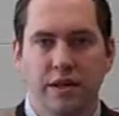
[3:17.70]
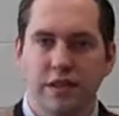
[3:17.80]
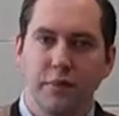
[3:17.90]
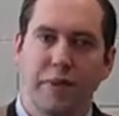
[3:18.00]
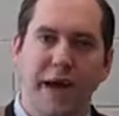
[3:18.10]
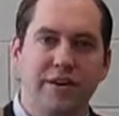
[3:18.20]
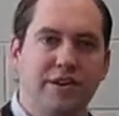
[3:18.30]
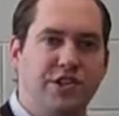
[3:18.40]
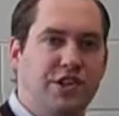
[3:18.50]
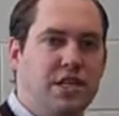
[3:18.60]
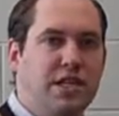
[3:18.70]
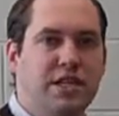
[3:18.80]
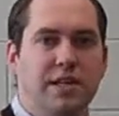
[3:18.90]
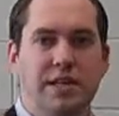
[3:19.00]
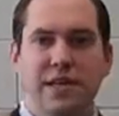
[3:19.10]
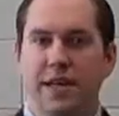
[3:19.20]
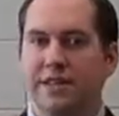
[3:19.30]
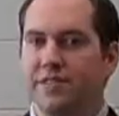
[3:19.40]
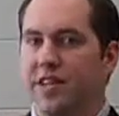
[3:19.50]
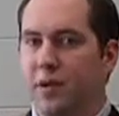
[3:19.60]
the balance sheet, and the
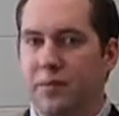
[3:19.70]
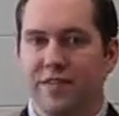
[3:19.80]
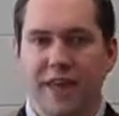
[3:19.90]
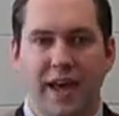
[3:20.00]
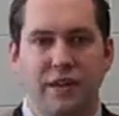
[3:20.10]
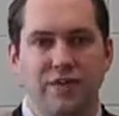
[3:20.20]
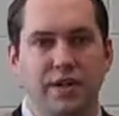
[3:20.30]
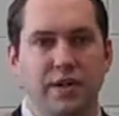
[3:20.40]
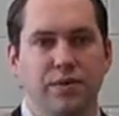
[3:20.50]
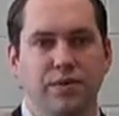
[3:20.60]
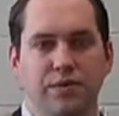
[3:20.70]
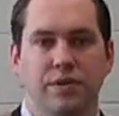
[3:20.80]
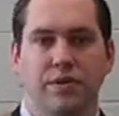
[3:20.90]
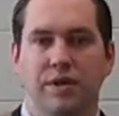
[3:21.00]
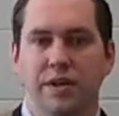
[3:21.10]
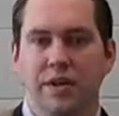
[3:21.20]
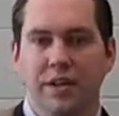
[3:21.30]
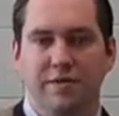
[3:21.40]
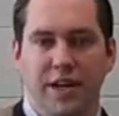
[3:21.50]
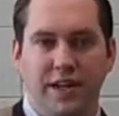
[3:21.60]
statement of cash flows.
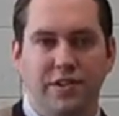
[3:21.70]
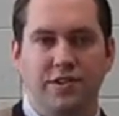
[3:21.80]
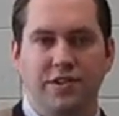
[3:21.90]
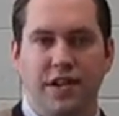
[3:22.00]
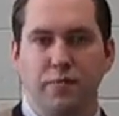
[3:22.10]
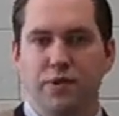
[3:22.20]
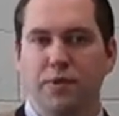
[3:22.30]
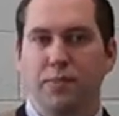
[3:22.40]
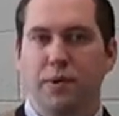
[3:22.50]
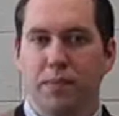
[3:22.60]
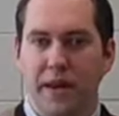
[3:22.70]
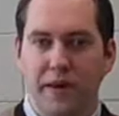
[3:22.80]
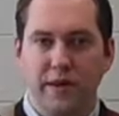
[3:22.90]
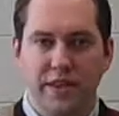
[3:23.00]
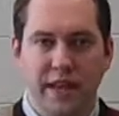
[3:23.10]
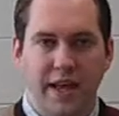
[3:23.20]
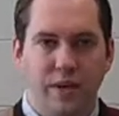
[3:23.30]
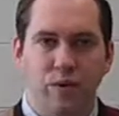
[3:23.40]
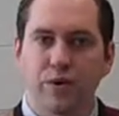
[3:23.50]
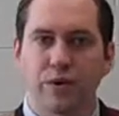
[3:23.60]
Financial statements are prepared in that
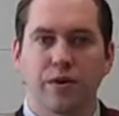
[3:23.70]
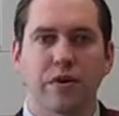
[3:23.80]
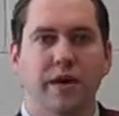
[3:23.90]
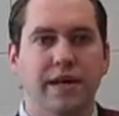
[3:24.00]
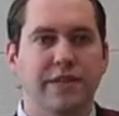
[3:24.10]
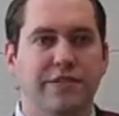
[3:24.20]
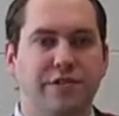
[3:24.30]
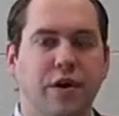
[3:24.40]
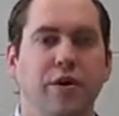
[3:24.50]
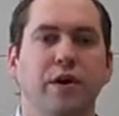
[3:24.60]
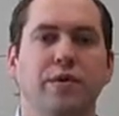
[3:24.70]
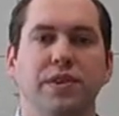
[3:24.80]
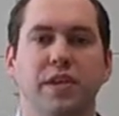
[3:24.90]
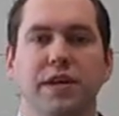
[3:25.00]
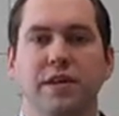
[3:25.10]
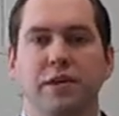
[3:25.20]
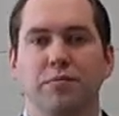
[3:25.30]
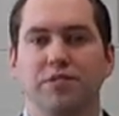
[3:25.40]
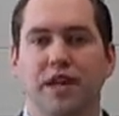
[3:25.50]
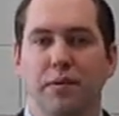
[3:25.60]
order, starting with the income
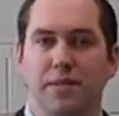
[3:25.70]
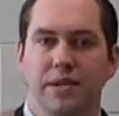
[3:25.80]
statement.